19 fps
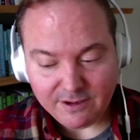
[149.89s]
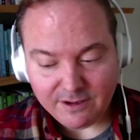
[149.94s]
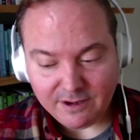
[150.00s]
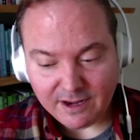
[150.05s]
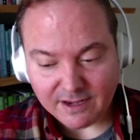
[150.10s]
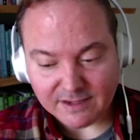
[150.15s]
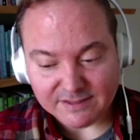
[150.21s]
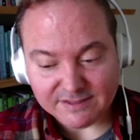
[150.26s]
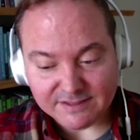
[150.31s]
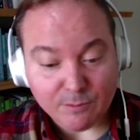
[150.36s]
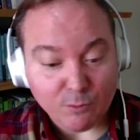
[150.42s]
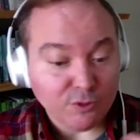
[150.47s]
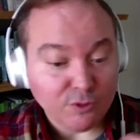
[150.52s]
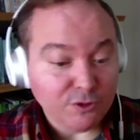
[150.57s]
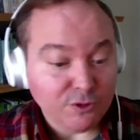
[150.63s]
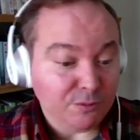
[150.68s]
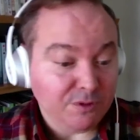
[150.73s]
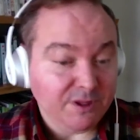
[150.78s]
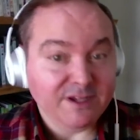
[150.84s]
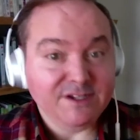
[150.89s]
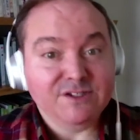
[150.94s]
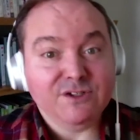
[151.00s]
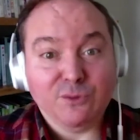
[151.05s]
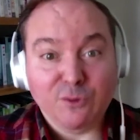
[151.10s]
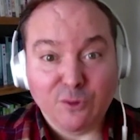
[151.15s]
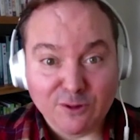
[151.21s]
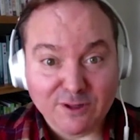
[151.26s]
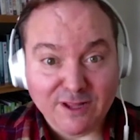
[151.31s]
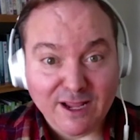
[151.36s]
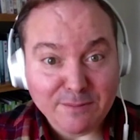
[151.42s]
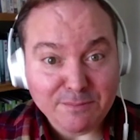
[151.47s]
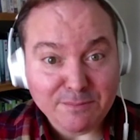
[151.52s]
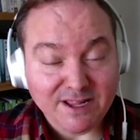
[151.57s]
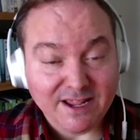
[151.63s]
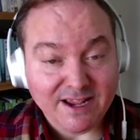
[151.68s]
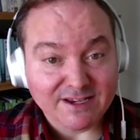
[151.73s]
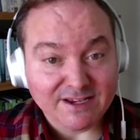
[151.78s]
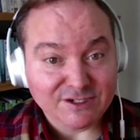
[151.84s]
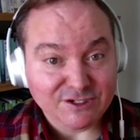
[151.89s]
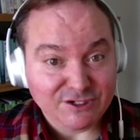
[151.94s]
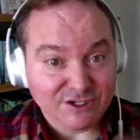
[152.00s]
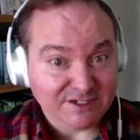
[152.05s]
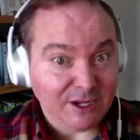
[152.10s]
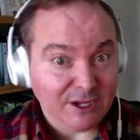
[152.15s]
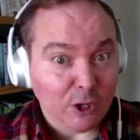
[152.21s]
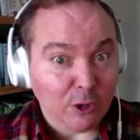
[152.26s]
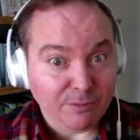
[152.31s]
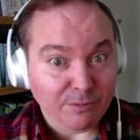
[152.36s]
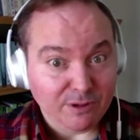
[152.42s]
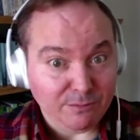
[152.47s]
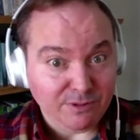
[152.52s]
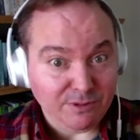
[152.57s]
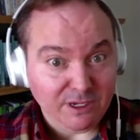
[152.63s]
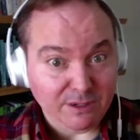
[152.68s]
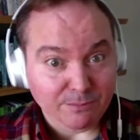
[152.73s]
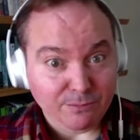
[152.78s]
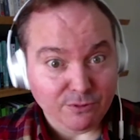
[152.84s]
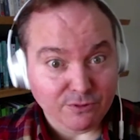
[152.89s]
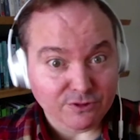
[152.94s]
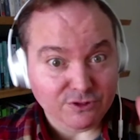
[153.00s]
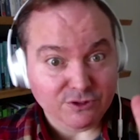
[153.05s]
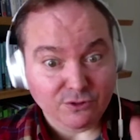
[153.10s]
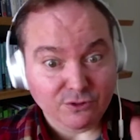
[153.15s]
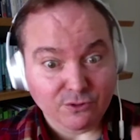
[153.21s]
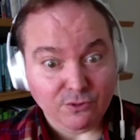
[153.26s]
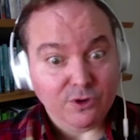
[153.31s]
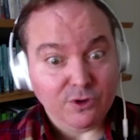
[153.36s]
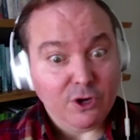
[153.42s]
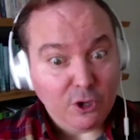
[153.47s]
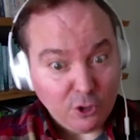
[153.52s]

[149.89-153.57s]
and someone who plays the role I play is just helping people to